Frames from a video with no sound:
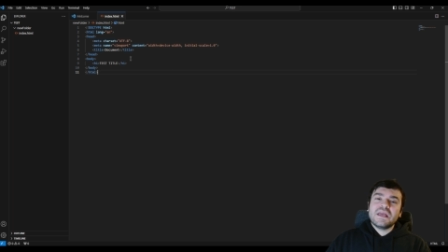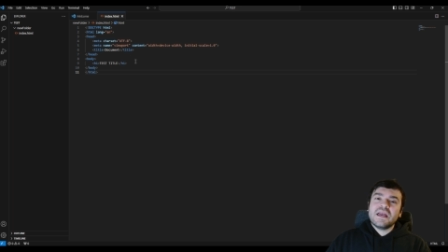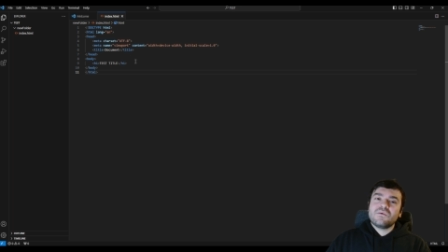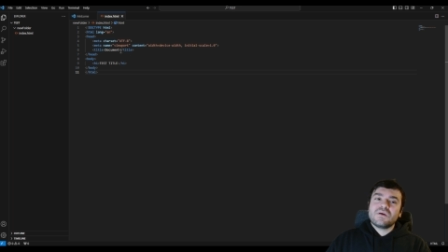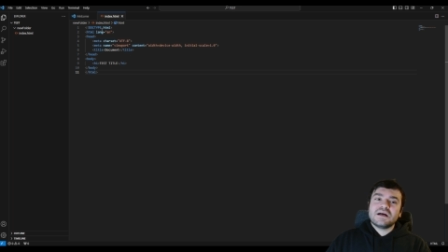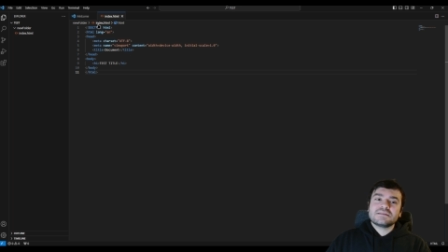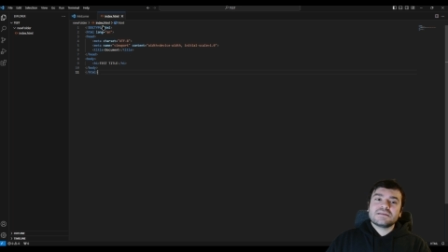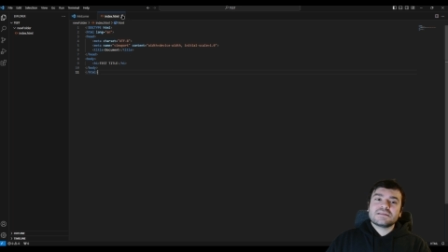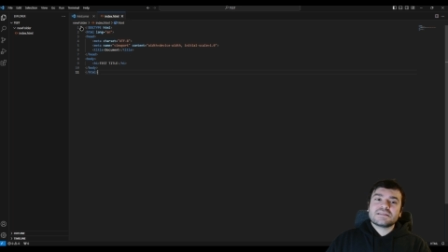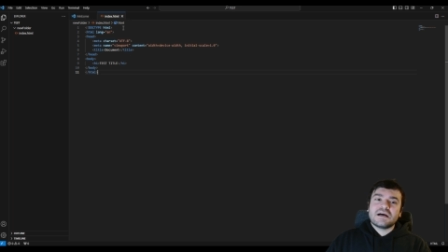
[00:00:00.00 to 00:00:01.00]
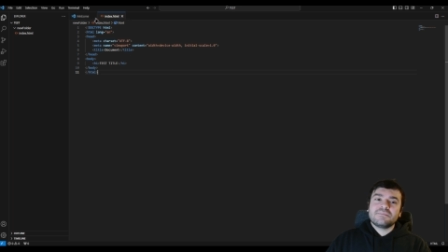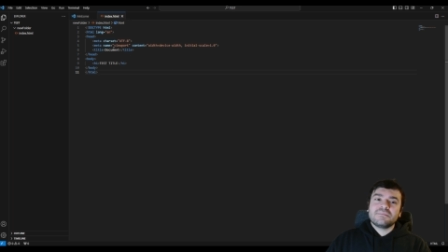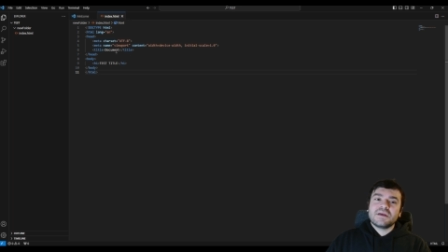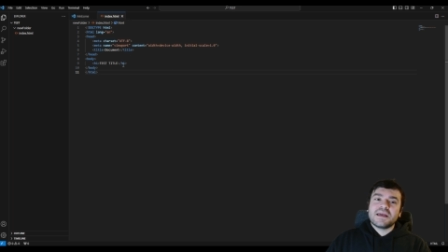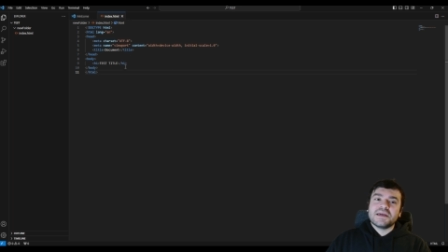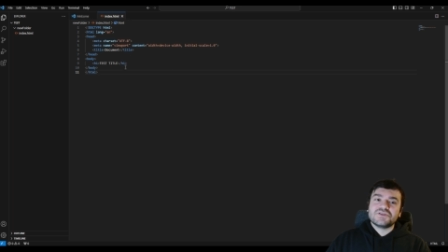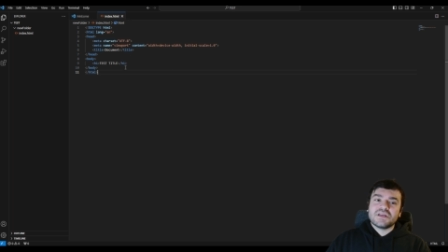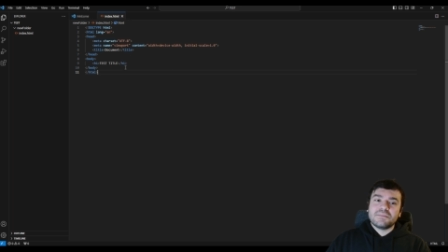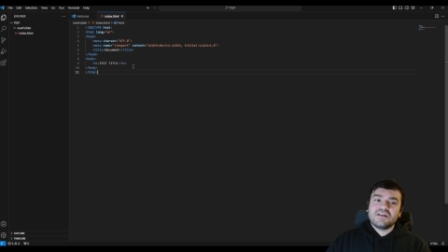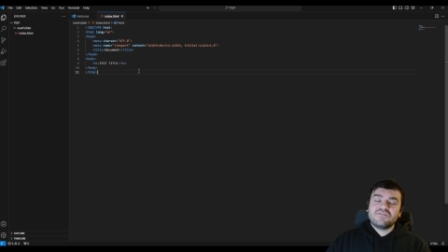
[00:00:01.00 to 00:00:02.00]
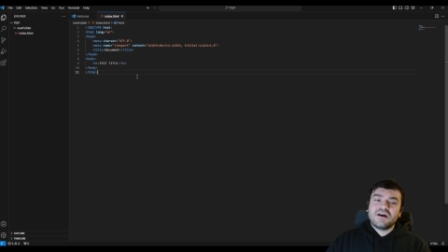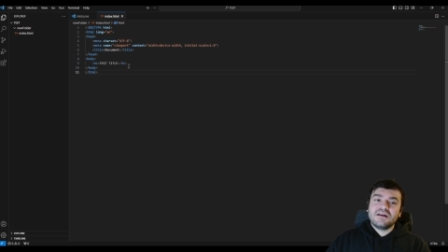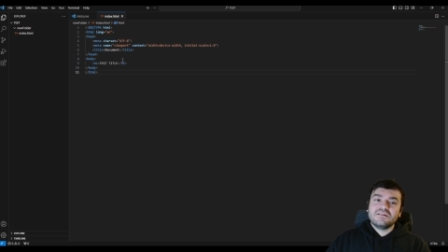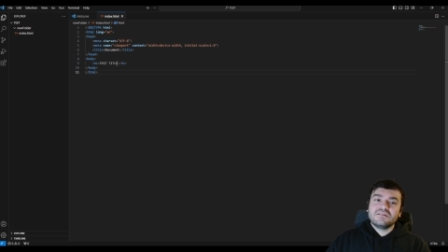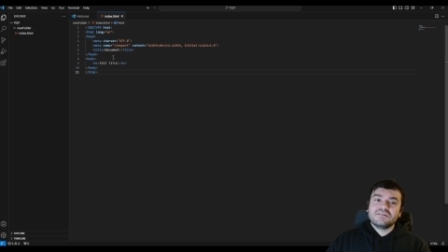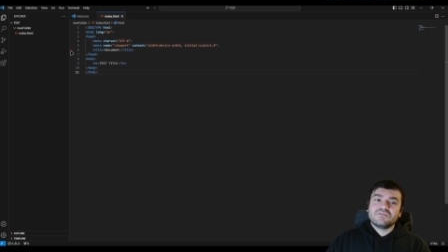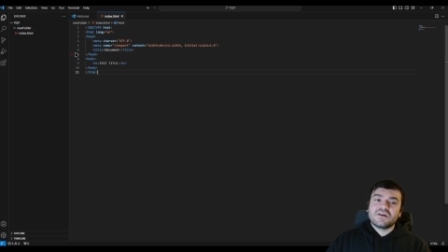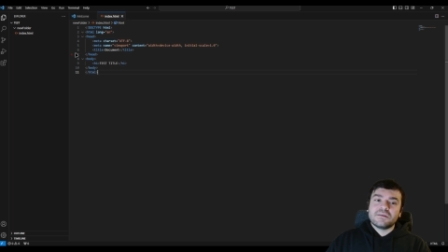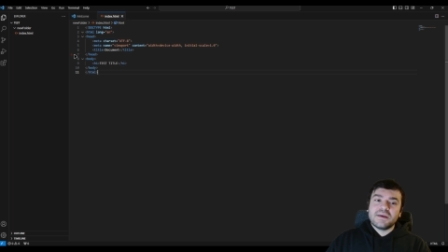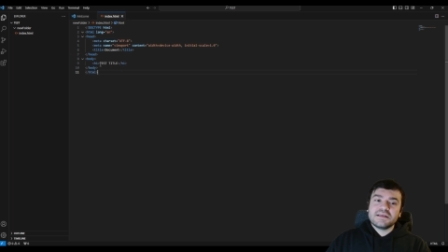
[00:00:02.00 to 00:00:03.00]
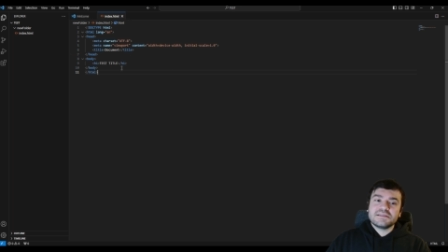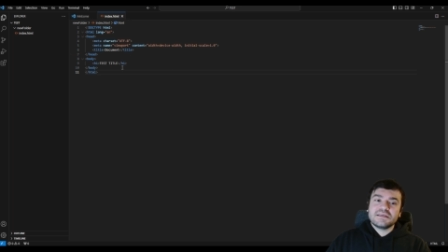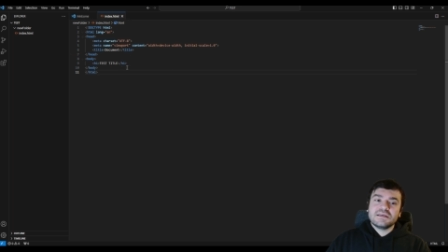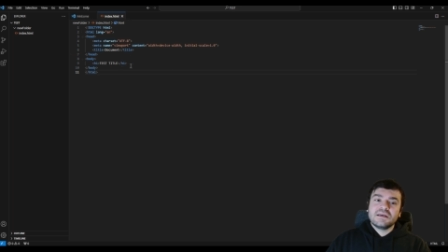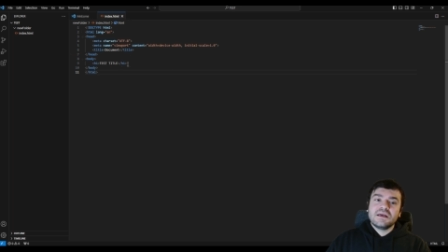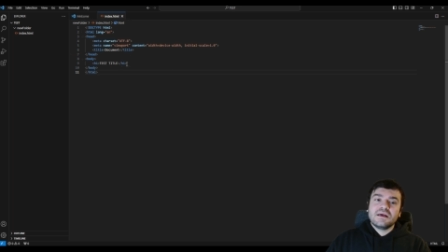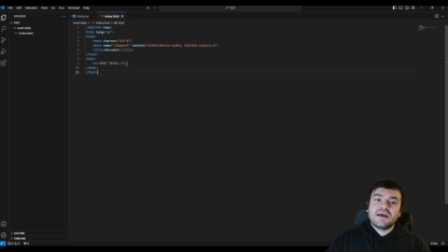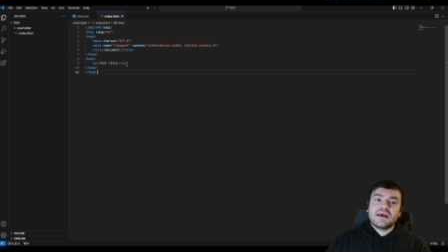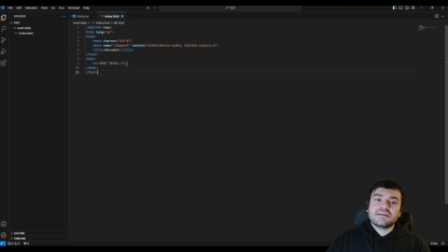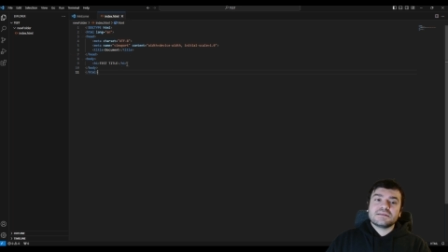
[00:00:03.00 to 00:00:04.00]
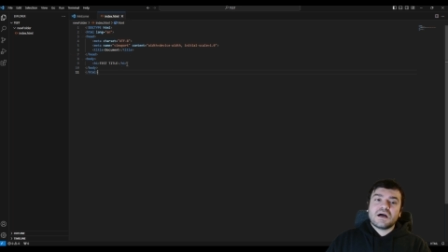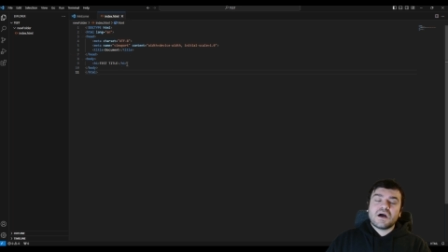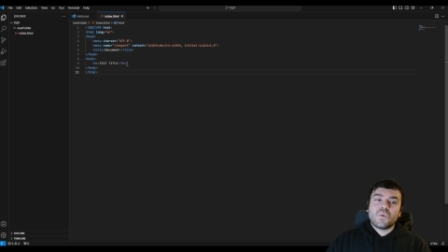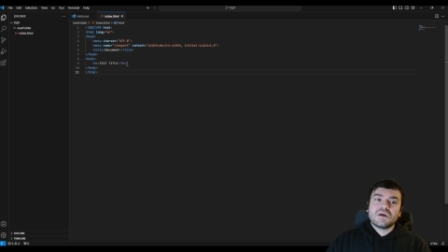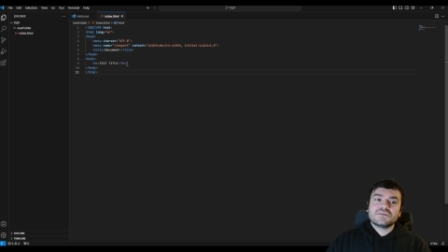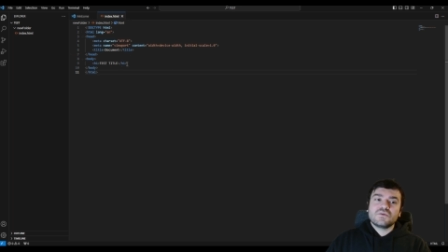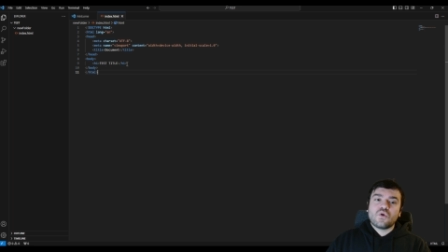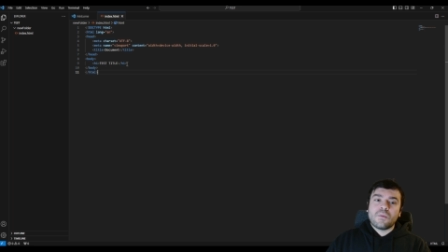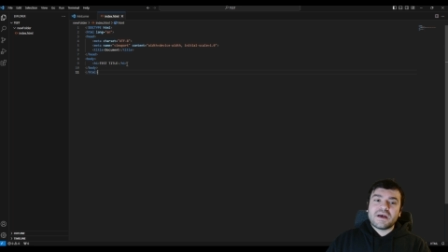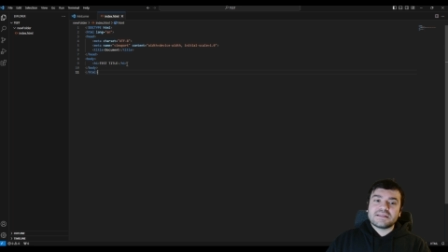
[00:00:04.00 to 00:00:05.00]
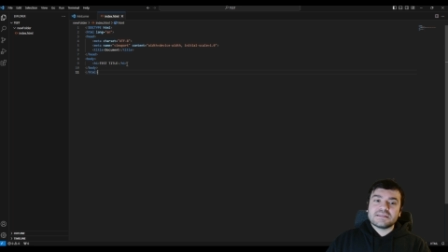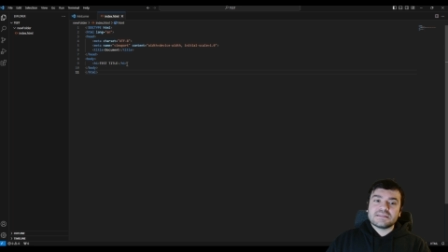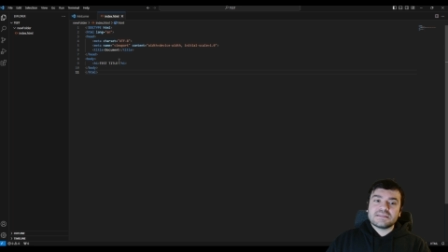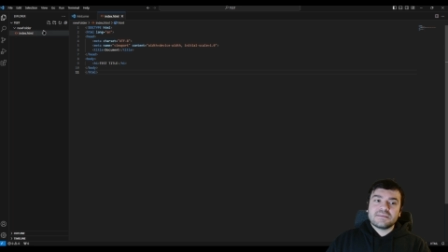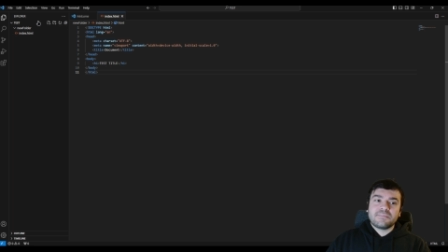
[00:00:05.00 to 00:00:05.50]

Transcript: have got some HTML file, very basic, and I want to comment it.